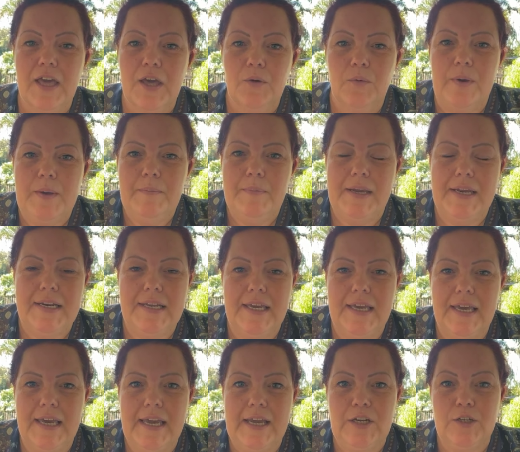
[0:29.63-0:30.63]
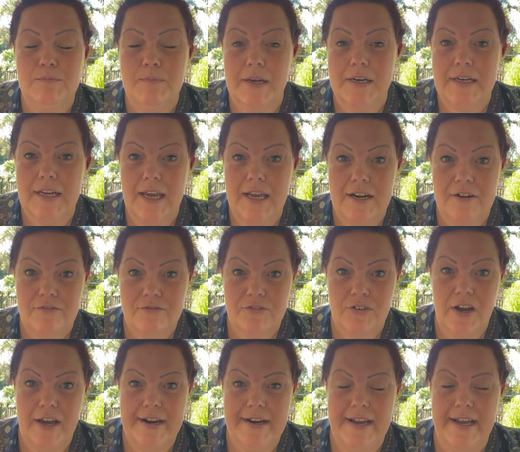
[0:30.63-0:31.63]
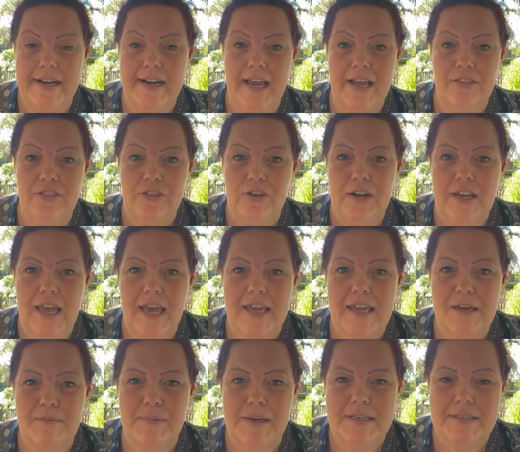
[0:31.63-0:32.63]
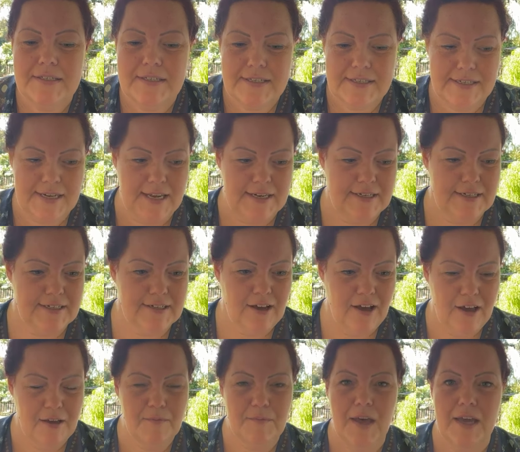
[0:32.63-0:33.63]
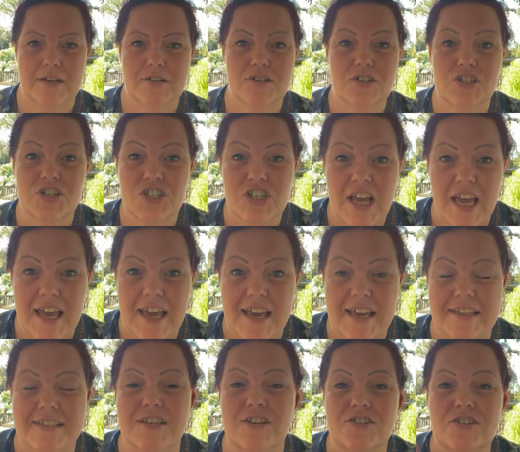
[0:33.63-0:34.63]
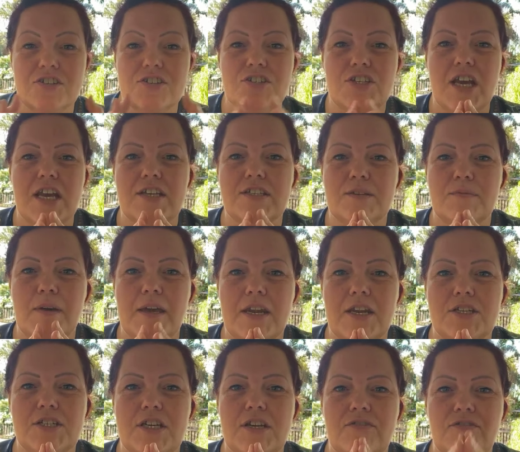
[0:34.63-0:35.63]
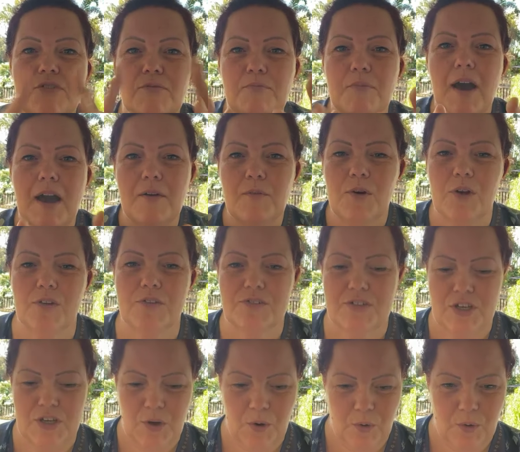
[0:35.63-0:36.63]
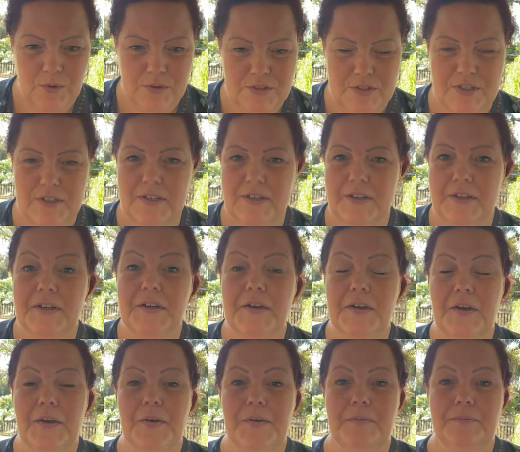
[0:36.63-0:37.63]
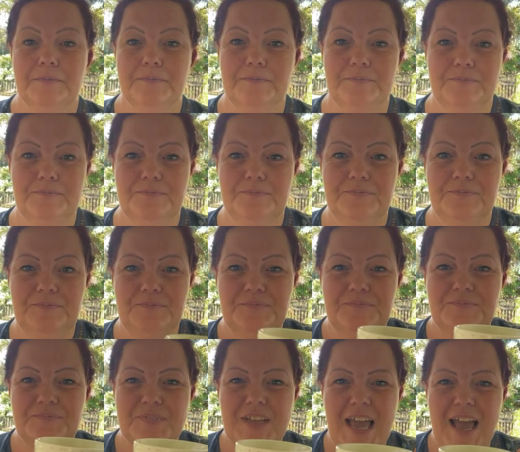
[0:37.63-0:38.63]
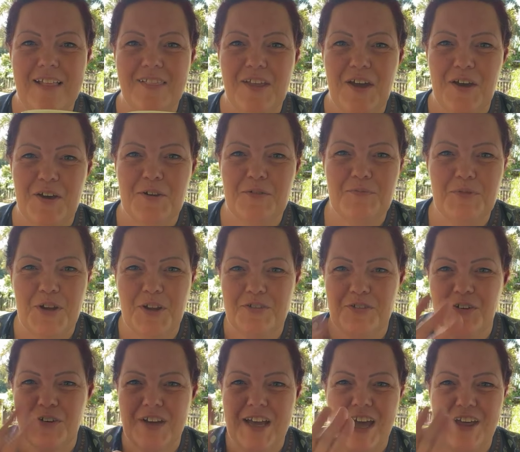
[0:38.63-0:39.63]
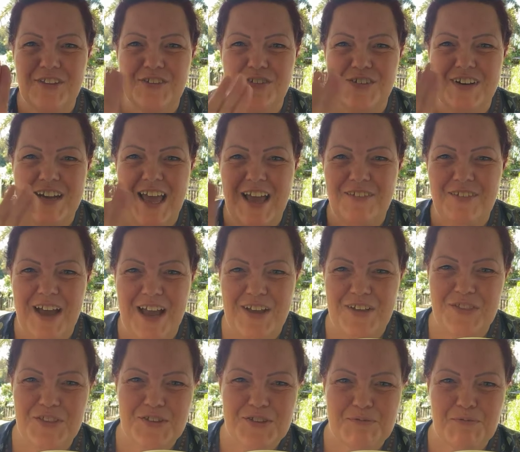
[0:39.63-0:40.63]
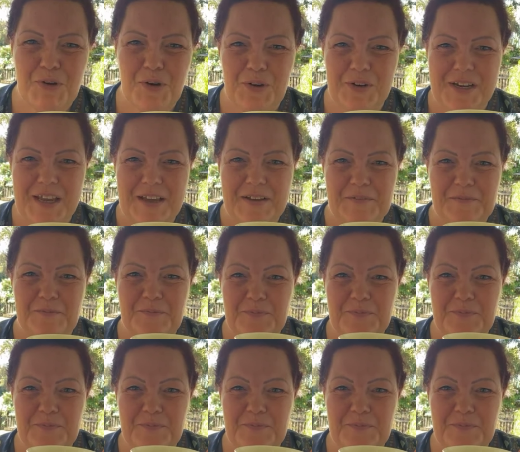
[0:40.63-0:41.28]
We meet here each Monday and Friday at 8:30 a.m. Eastern Standard Time and just share. So share some energy from my world to yours. Hello, beautiful Catherine. How are you this morning?